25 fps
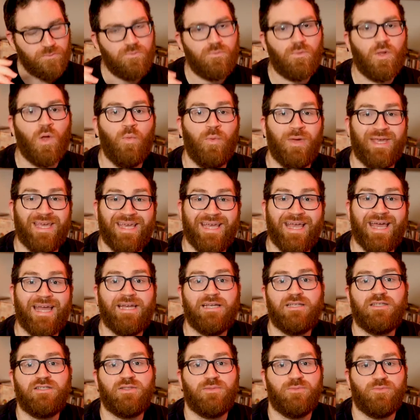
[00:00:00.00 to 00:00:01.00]
we can get
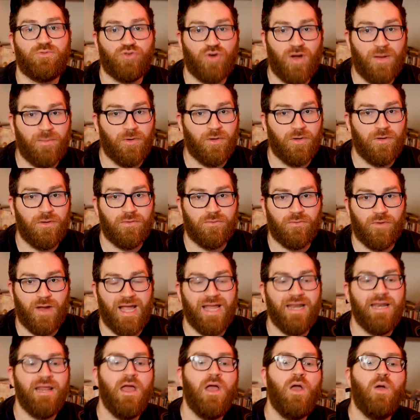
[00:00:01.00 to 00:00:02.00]
into some trouble,
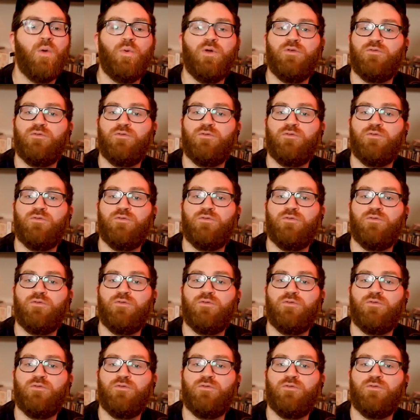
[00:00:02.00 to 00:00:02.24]
right? We've